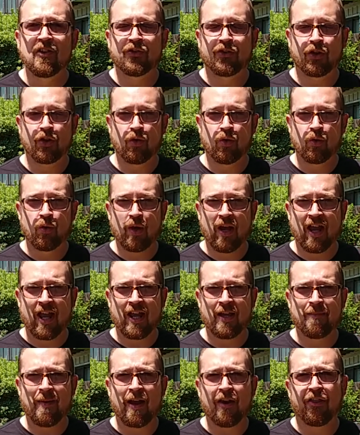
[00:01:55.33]
to
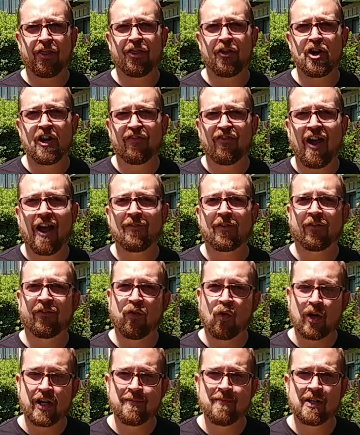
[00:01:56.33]
about a 35 or
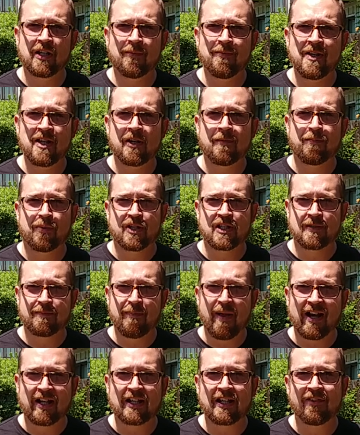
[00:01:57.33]
40 millimeter
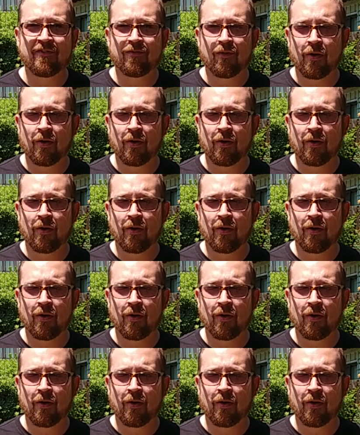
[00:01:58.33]
perspective,